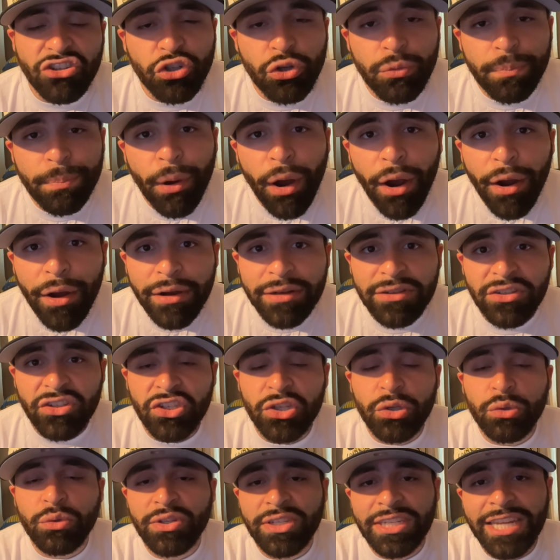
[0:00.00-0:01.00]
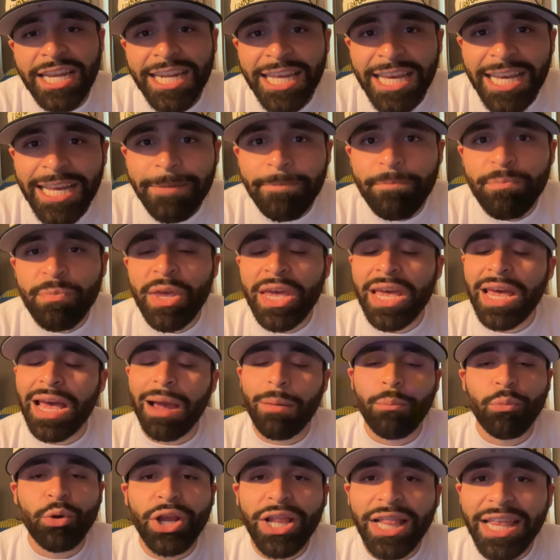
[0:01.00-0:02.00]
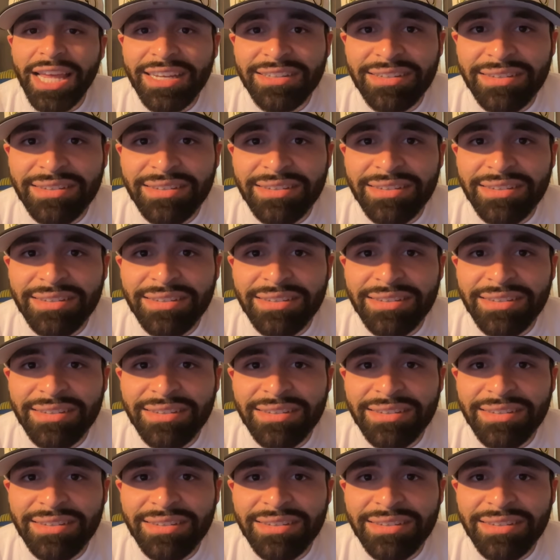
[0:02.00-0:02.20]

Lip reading: new parks, new city. I'm really